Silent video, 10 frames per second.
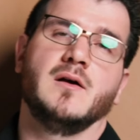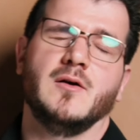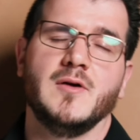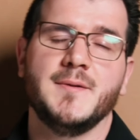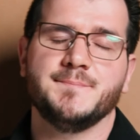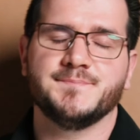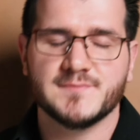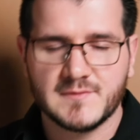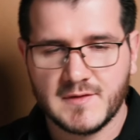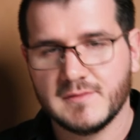All right,
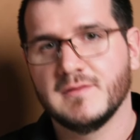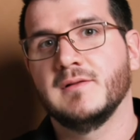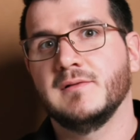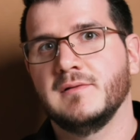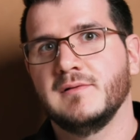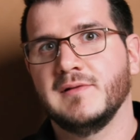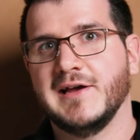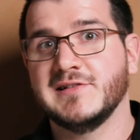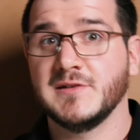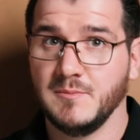
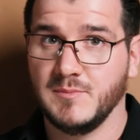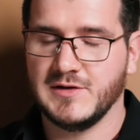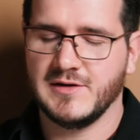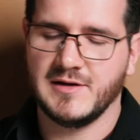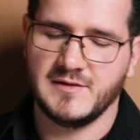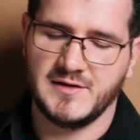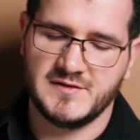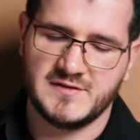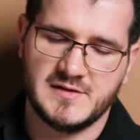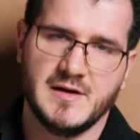last but not
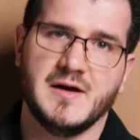least,